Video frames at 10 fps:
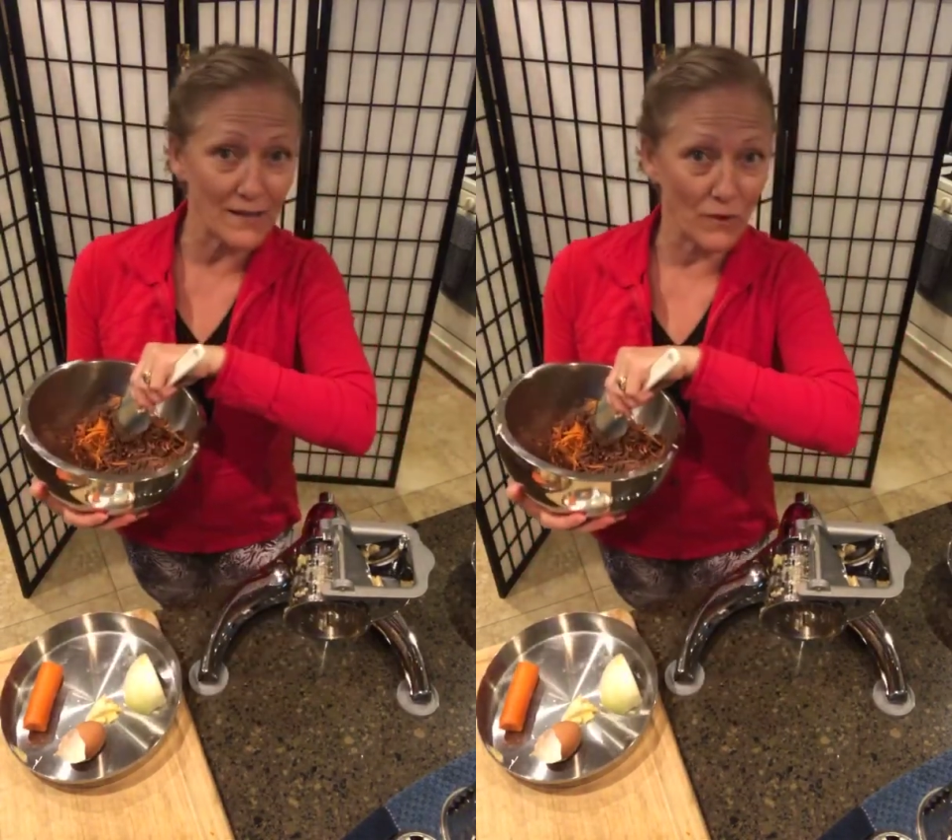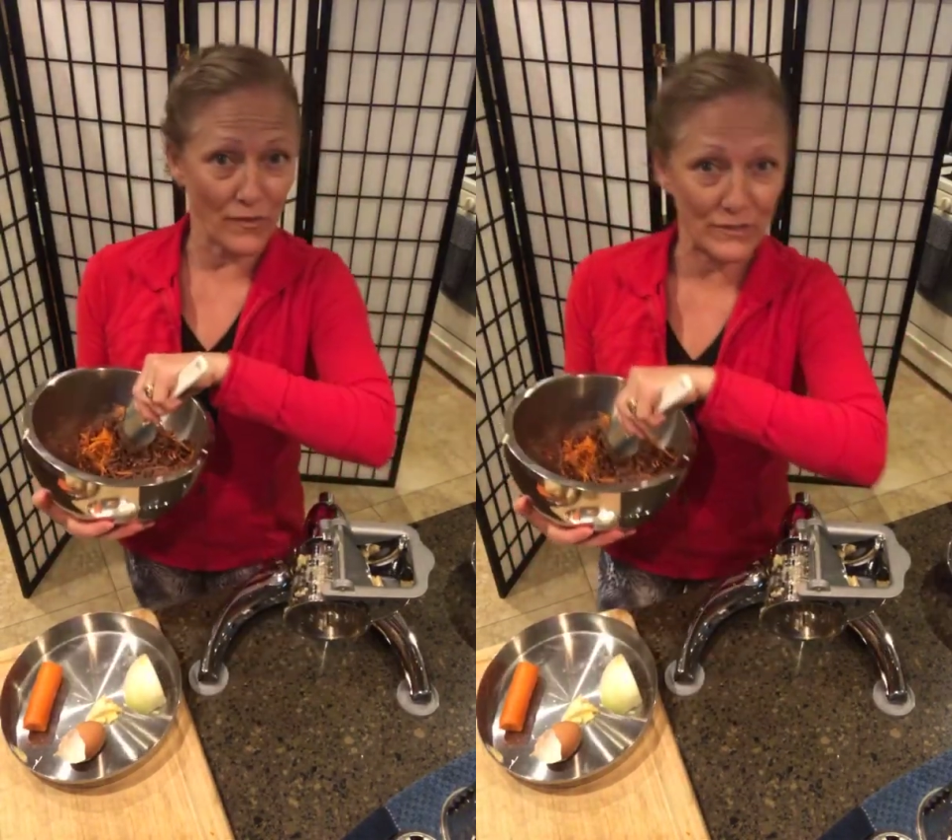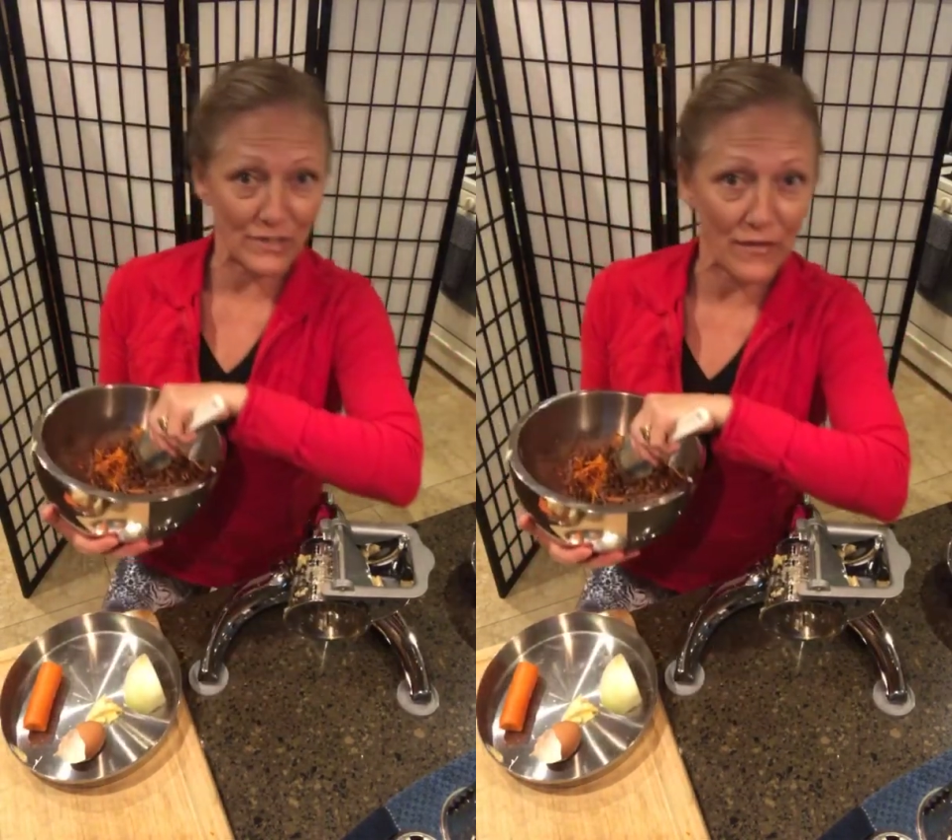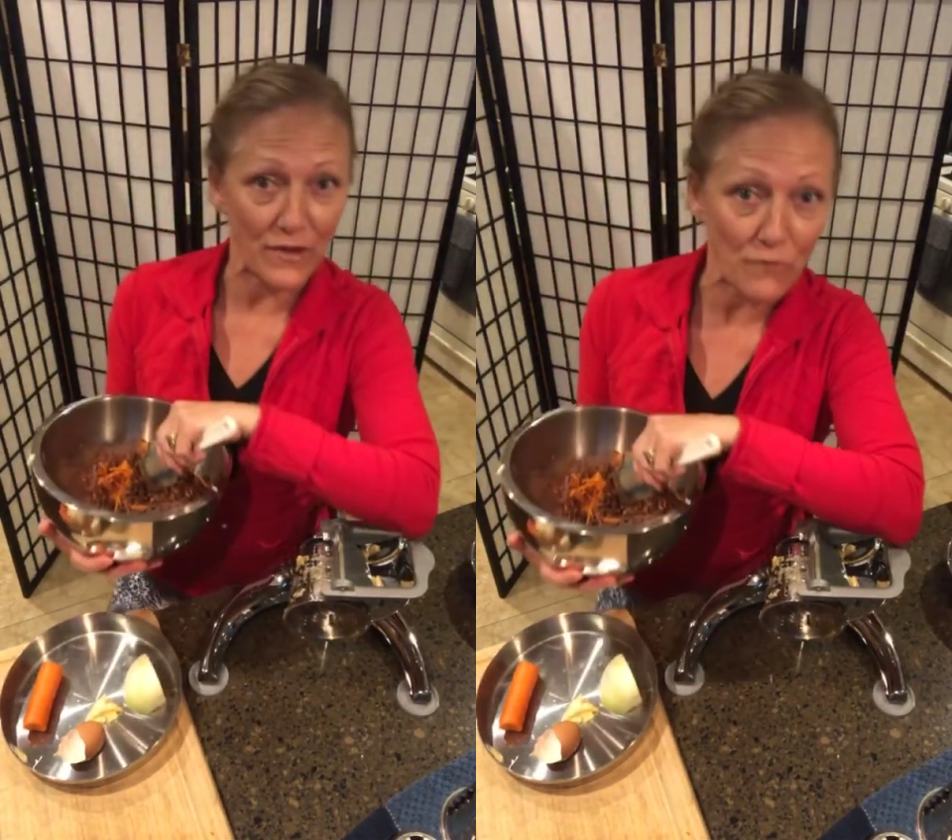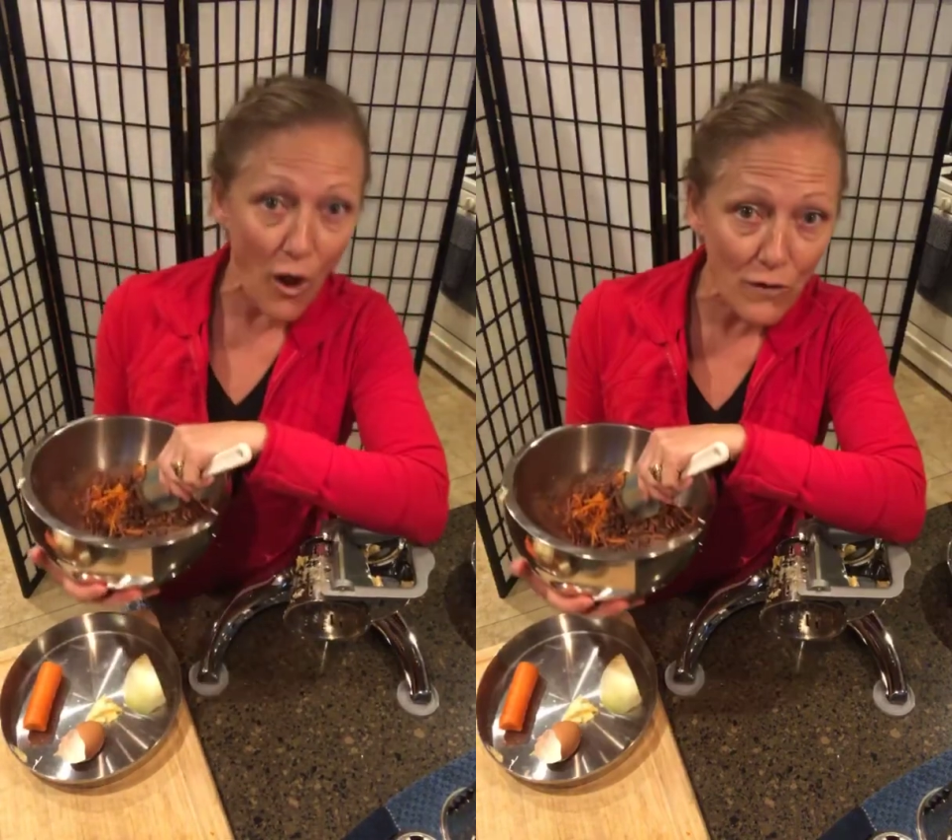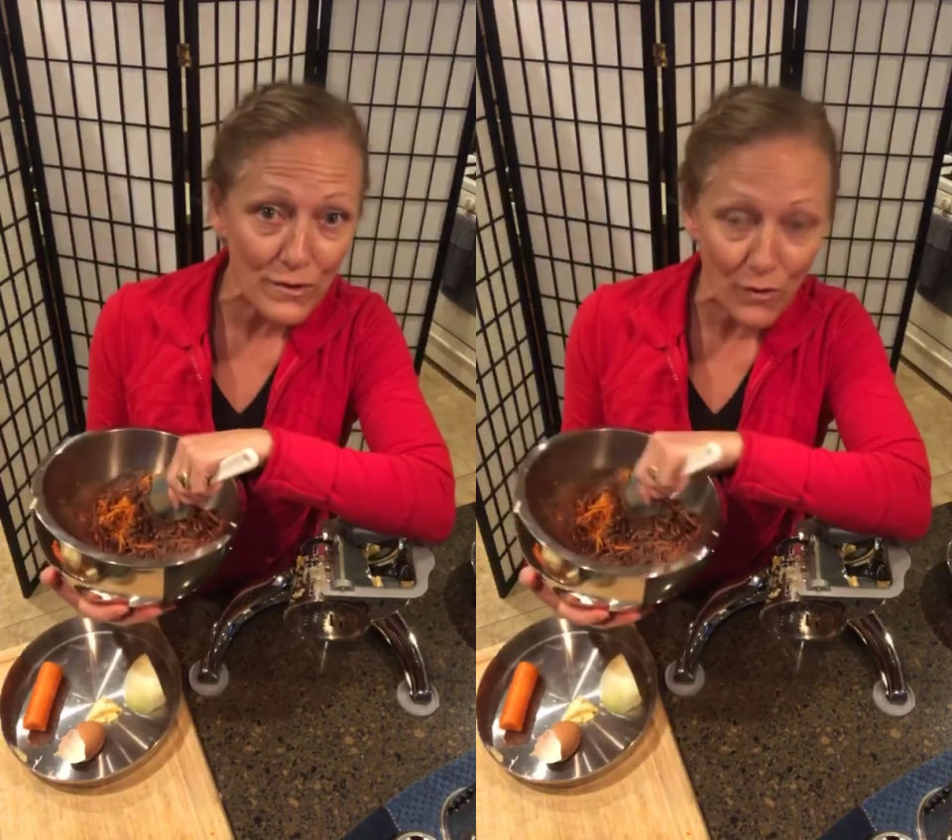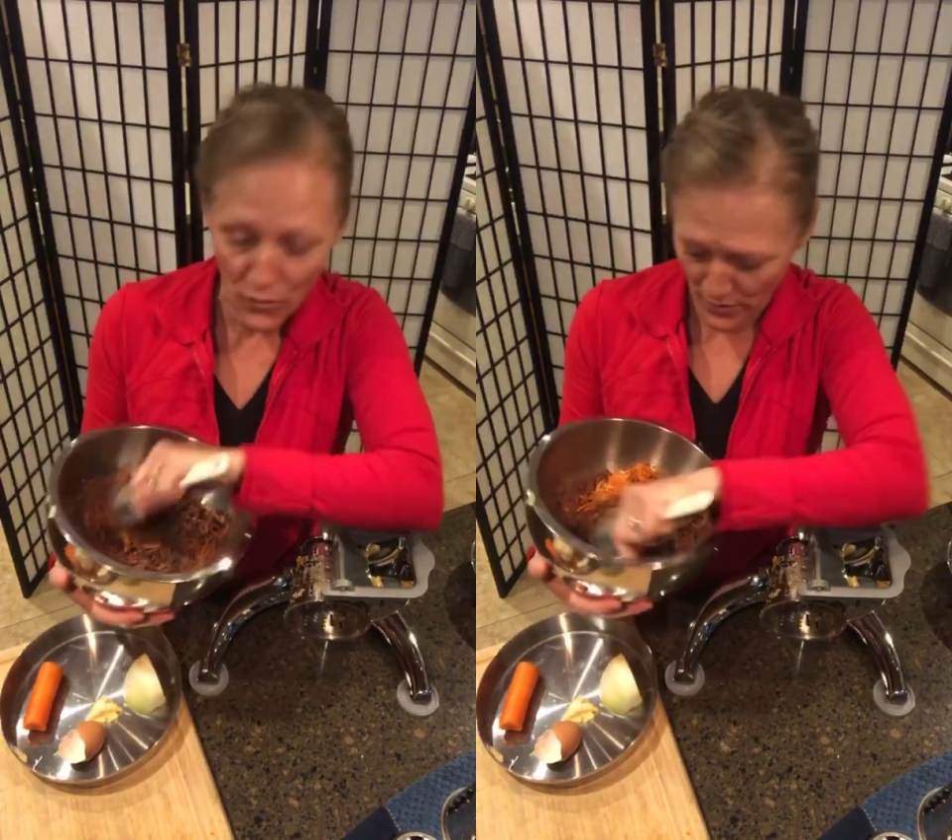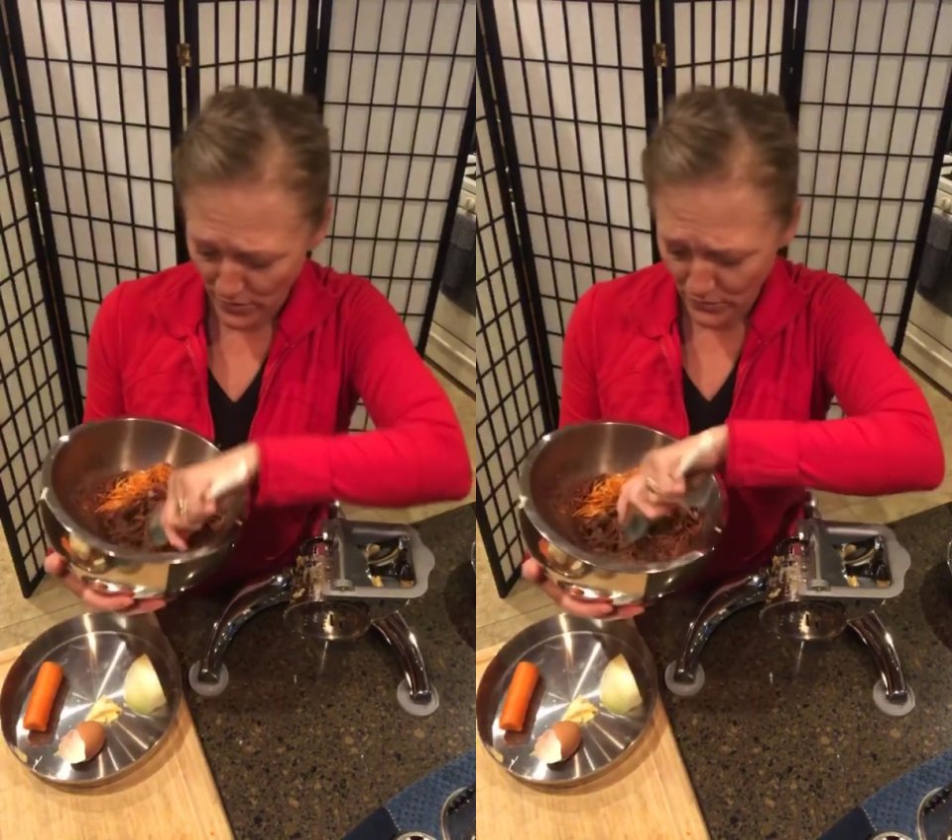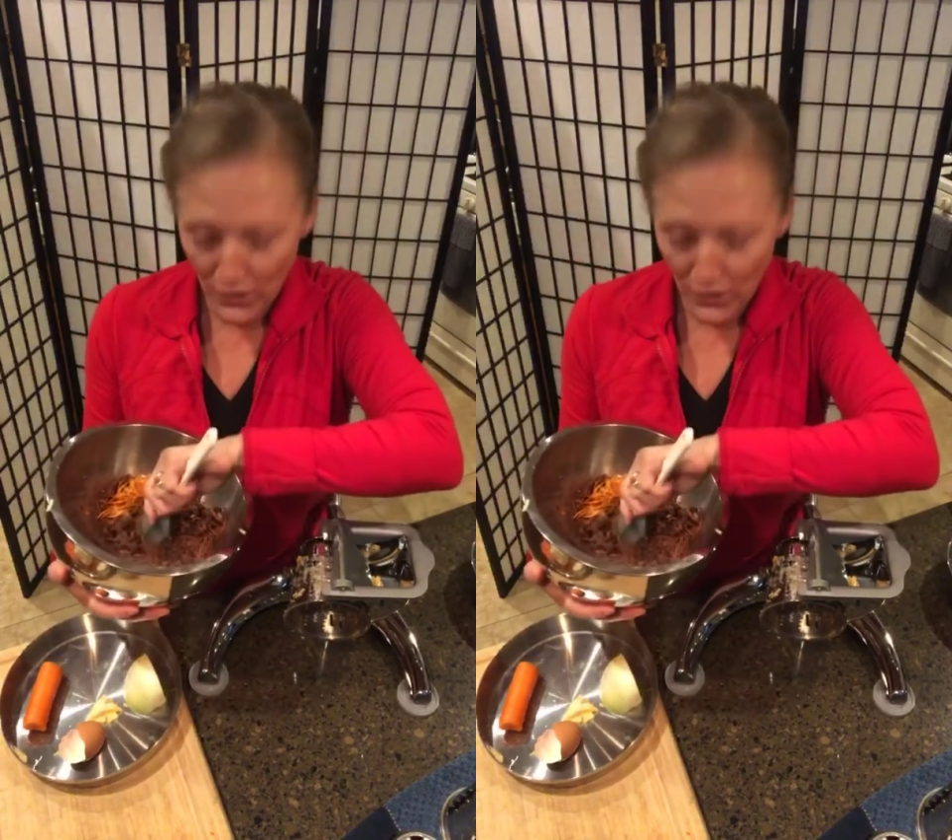well, there's nothing wrong with oil.